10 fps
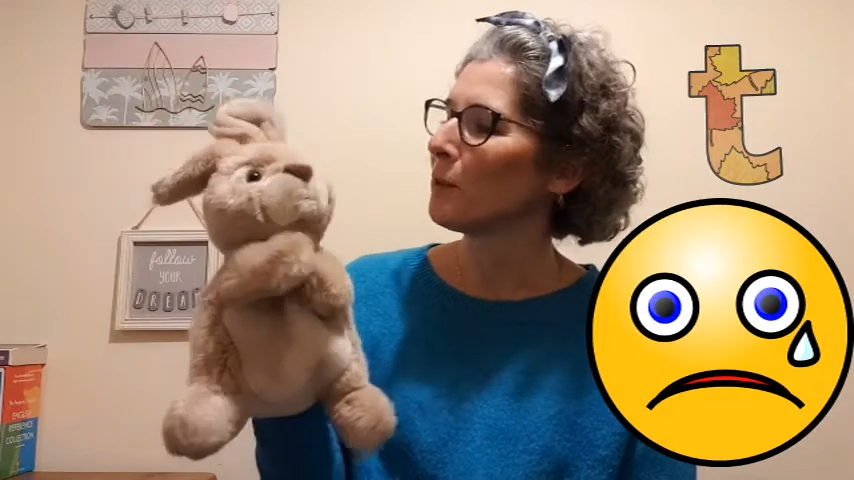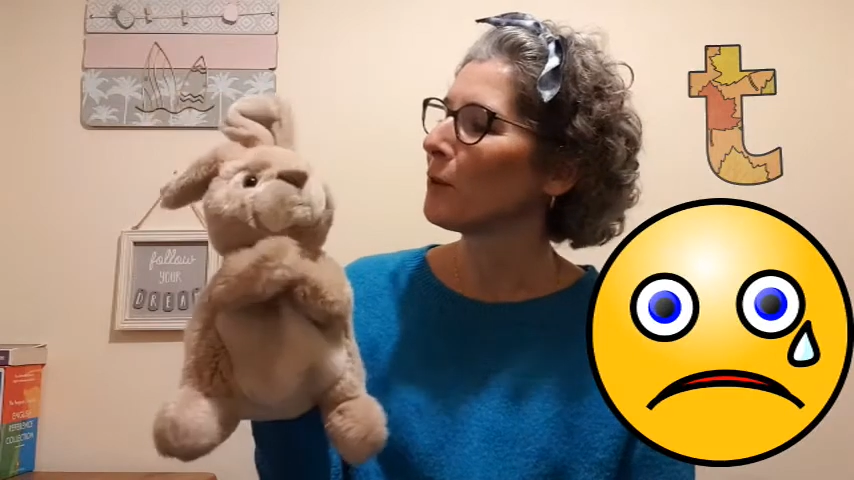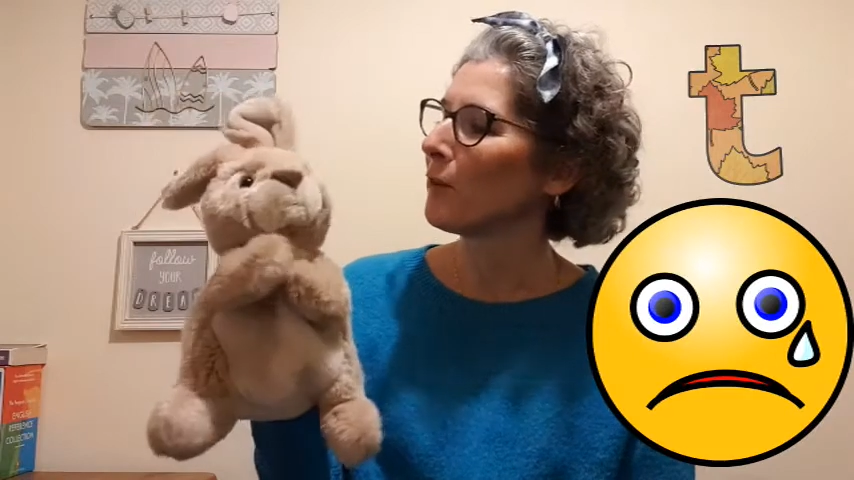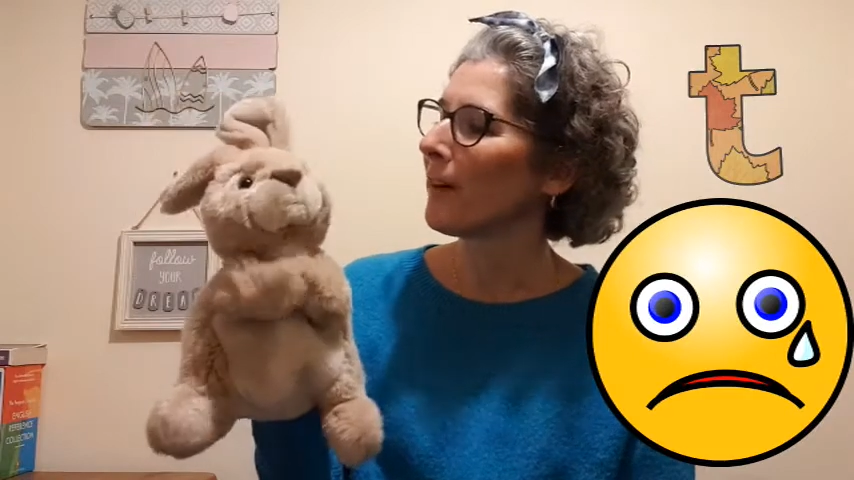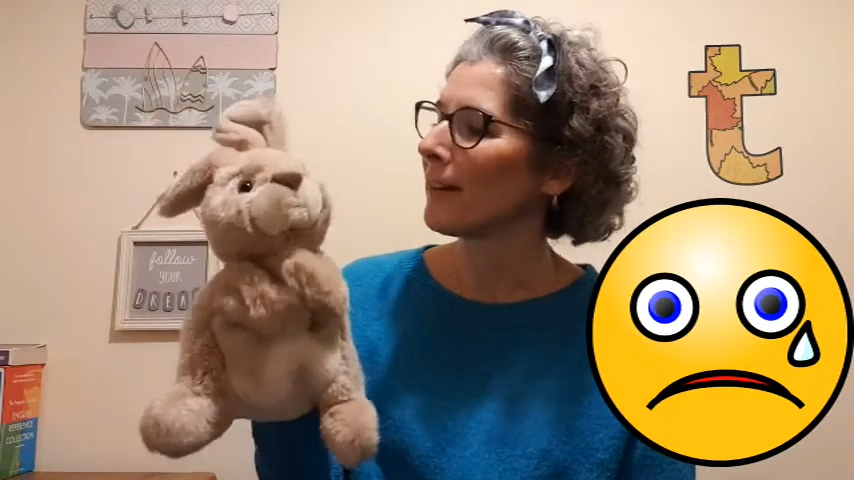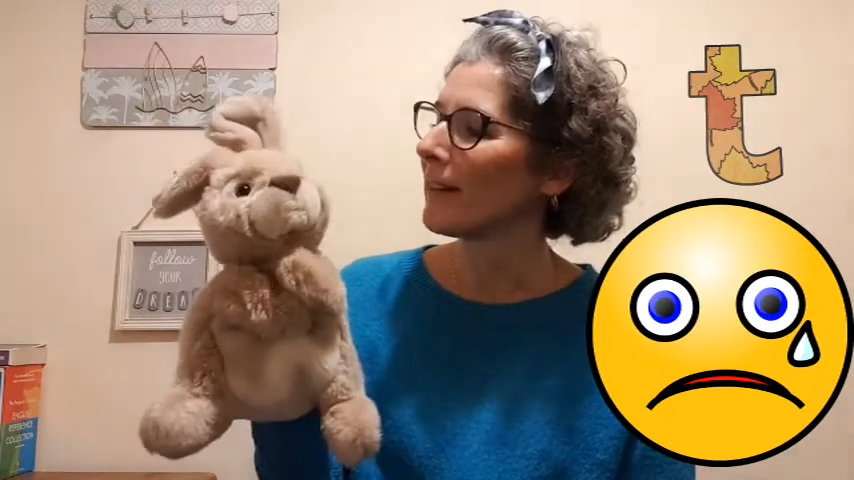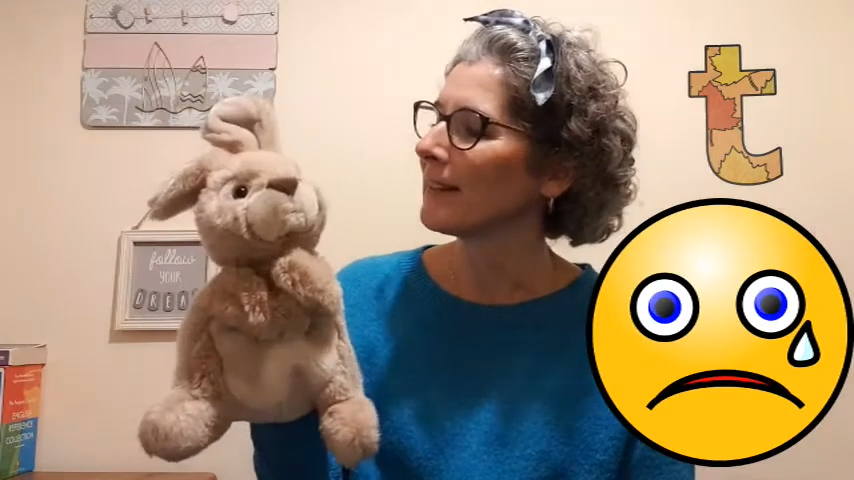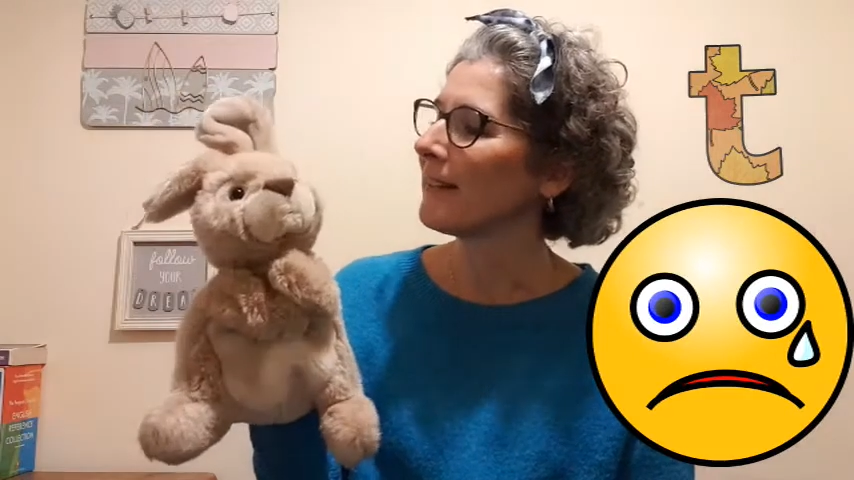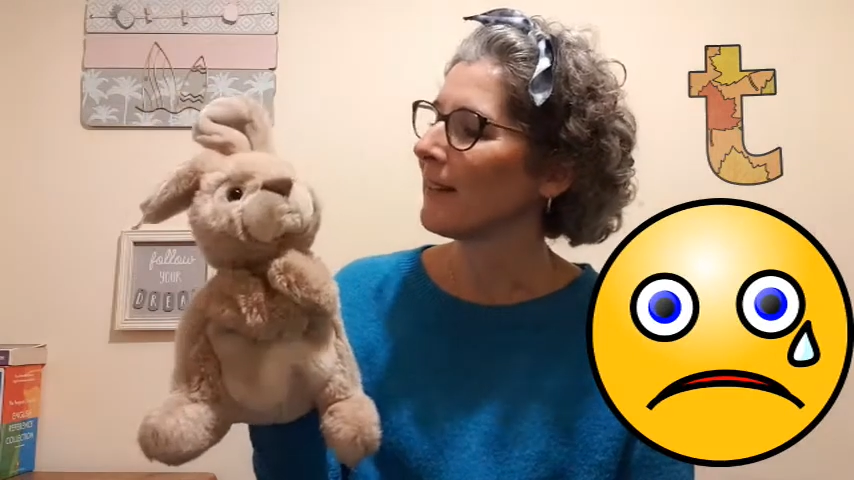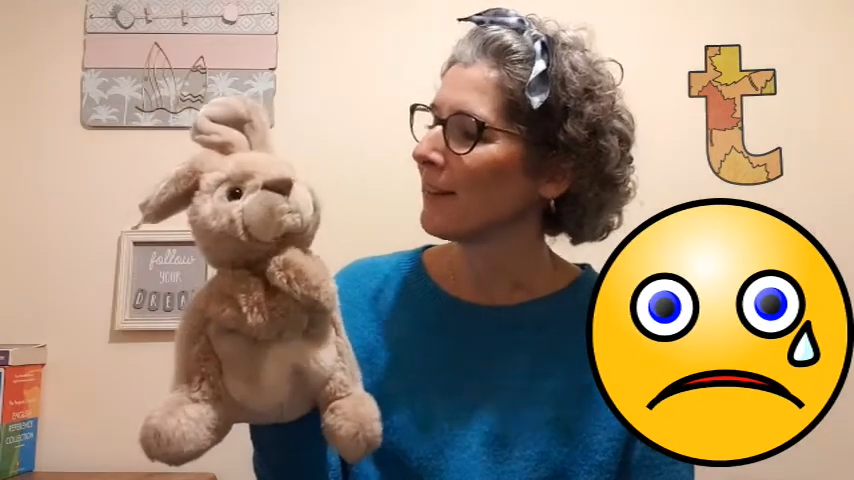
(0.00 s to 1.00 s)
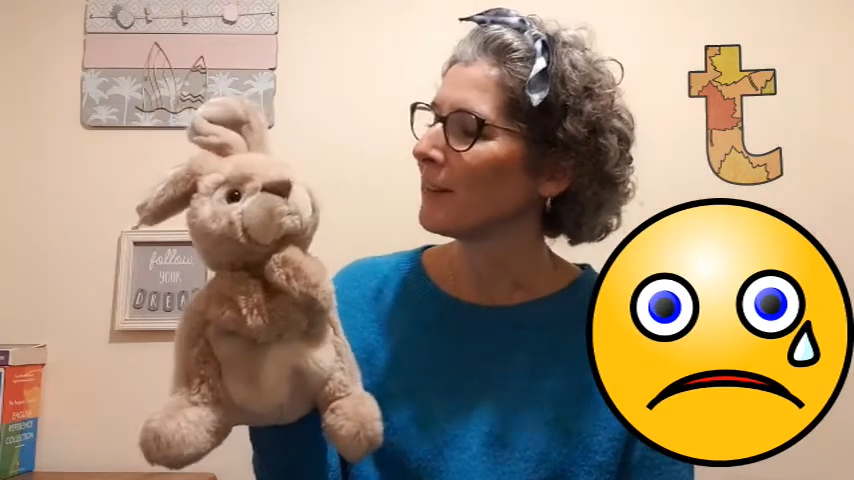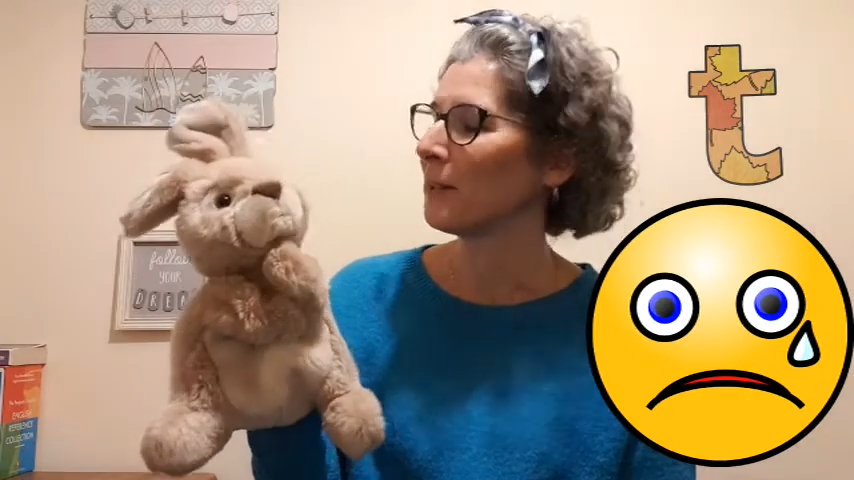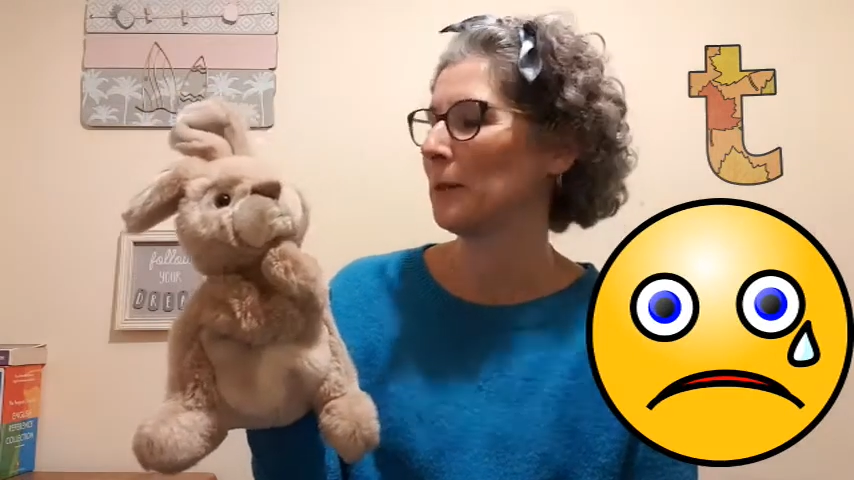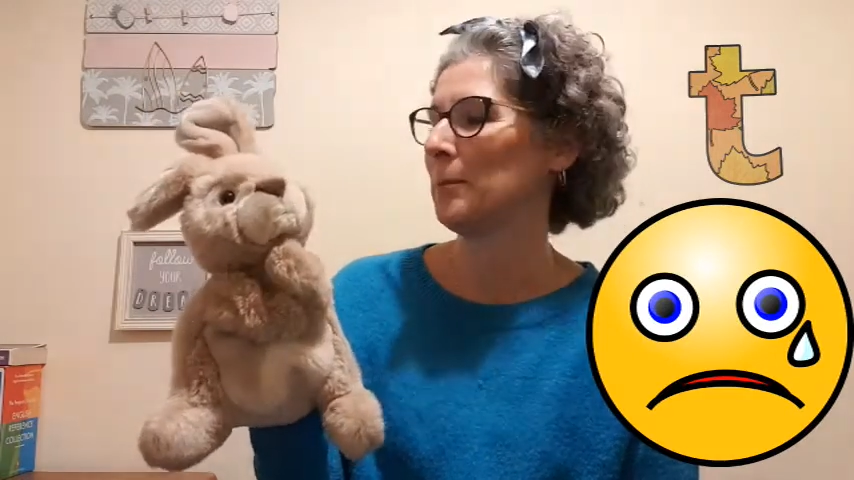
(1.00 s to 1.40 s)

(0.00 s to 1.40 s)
crying, are you?